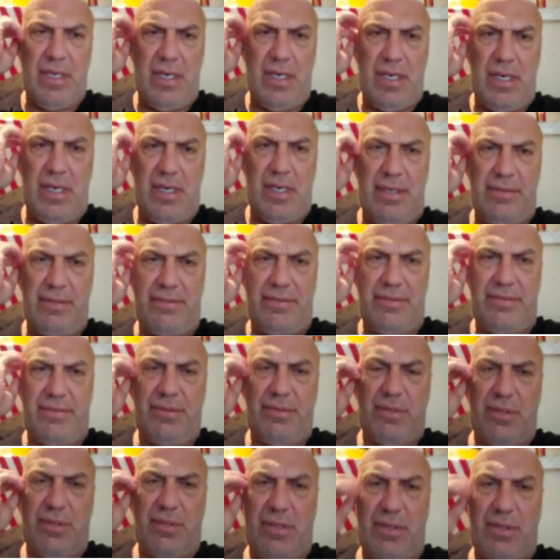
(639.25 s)
uh,
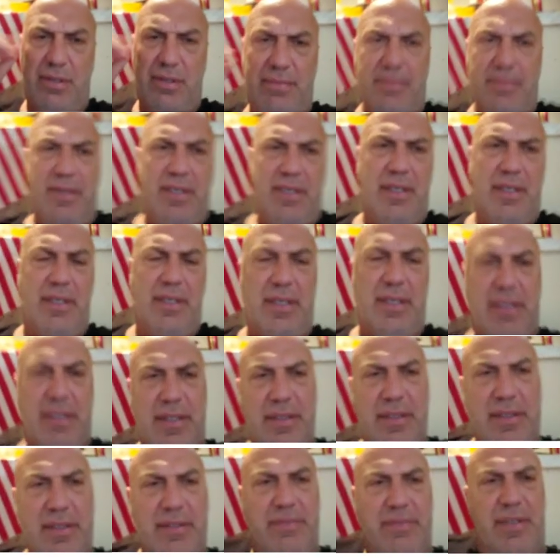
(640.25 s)
for
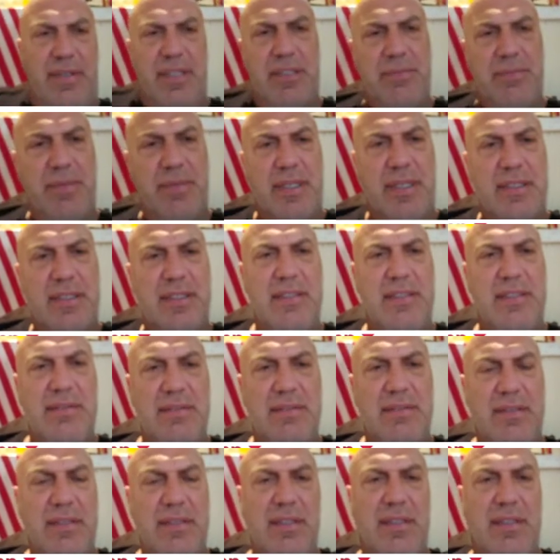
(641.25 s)
uh, the vice
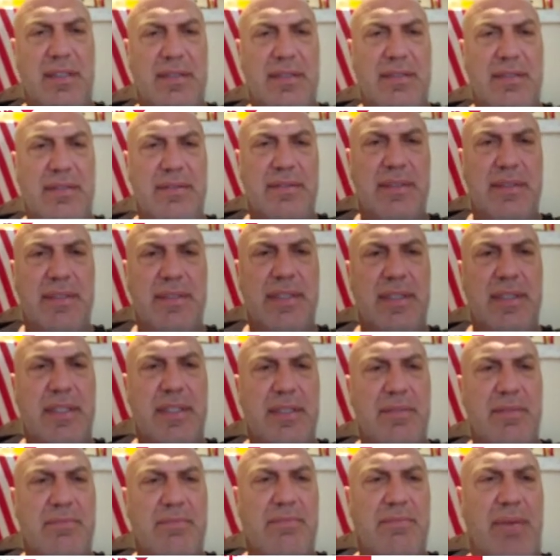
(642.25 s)
president uh,
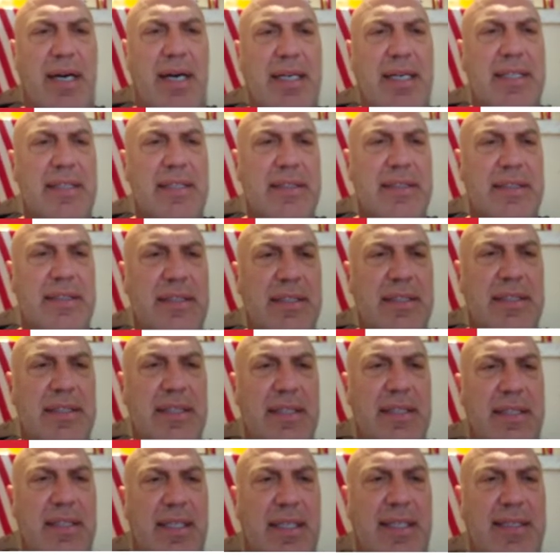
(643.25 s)
Biden.
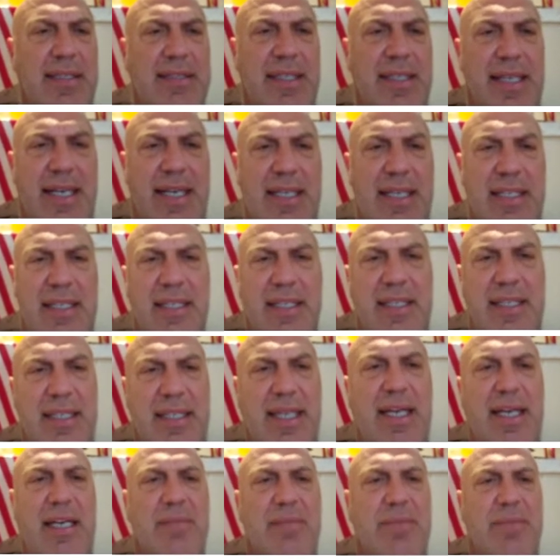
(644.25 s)
Like I said, anything
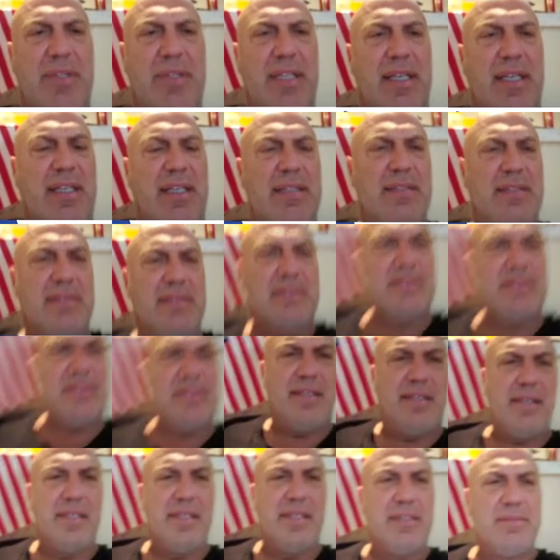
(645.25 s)
can happen then.
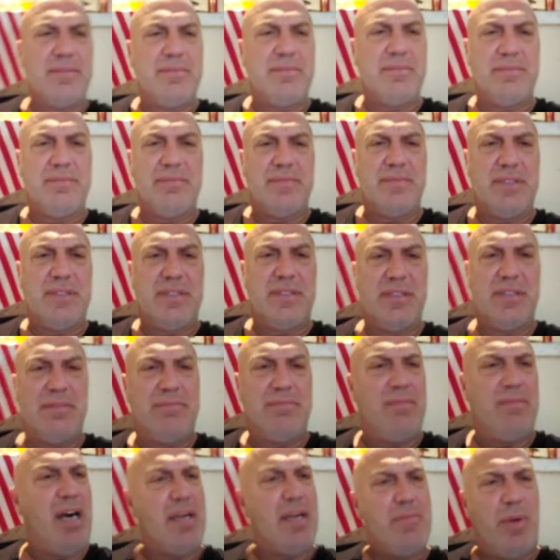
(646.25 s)
I this is
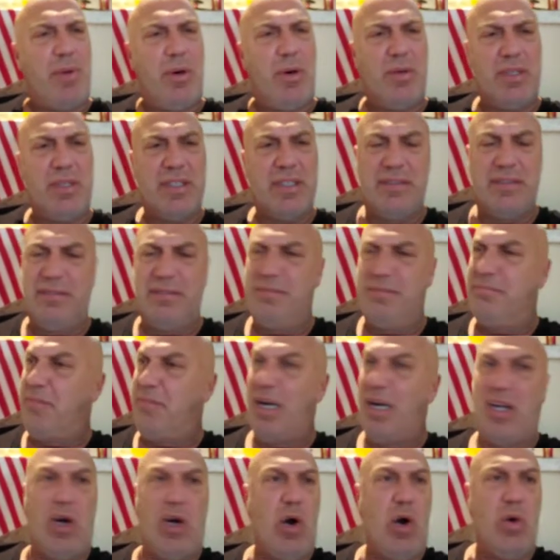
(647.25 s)
my polling,
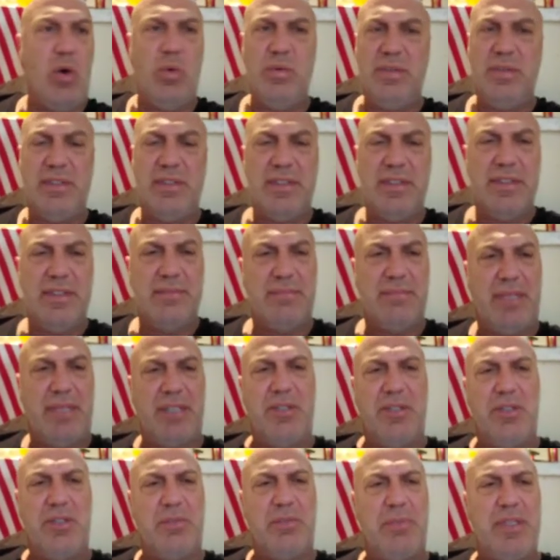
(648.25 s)
my own, my
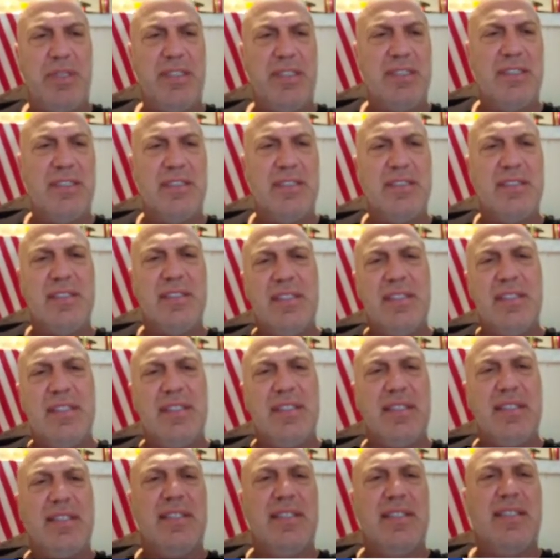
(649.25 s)
own opinion.
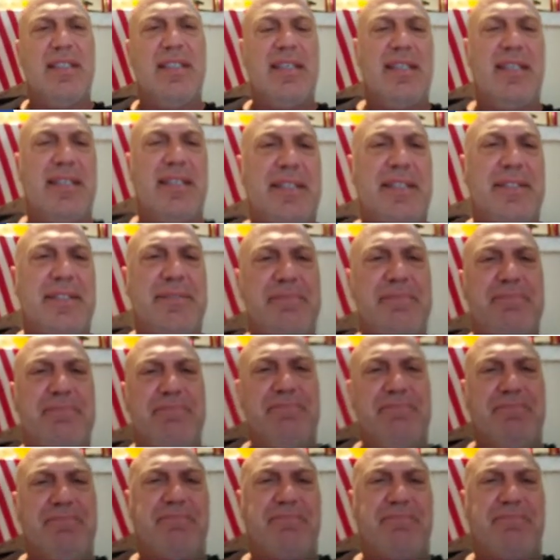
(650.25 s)
Um,